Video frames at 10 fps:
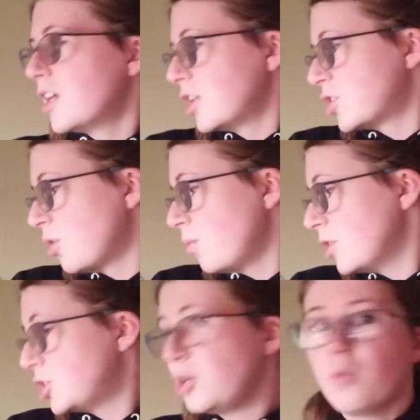So
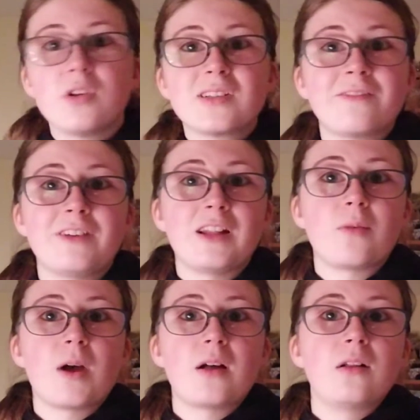she wasn't feeling
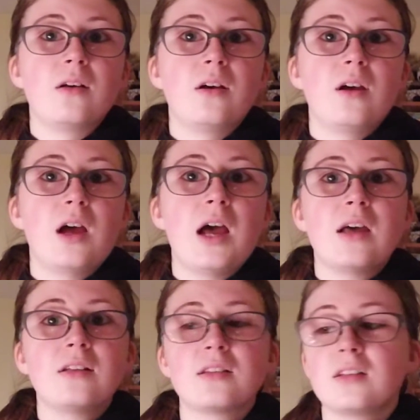well,
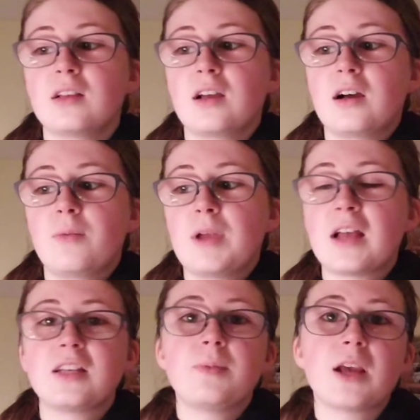and we
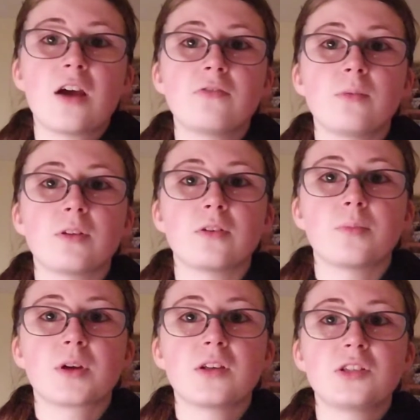had to be careful with her
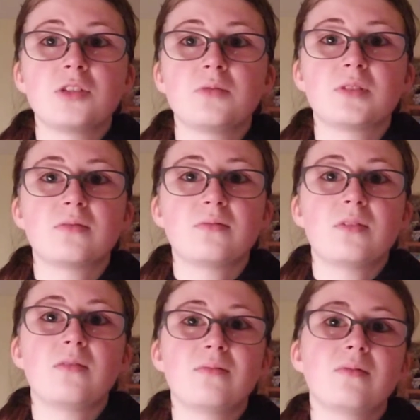because she was
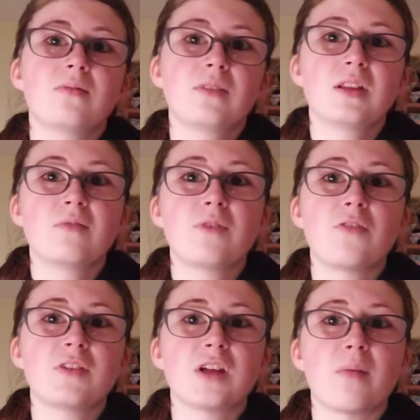
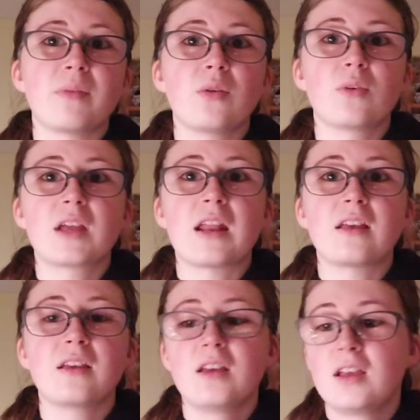rough and tumble or
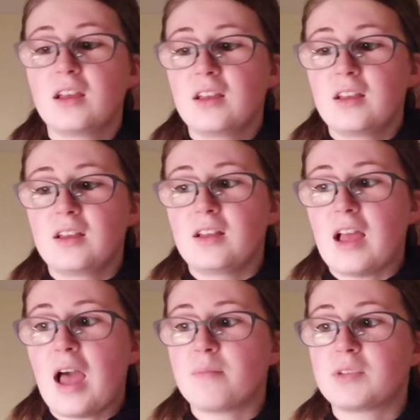getting
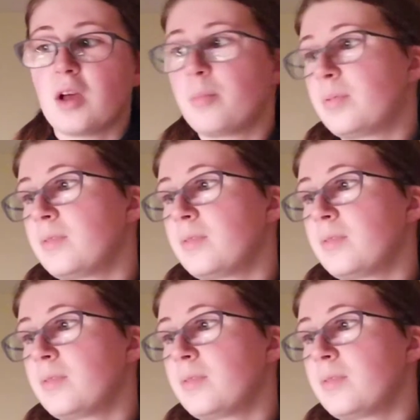amped up.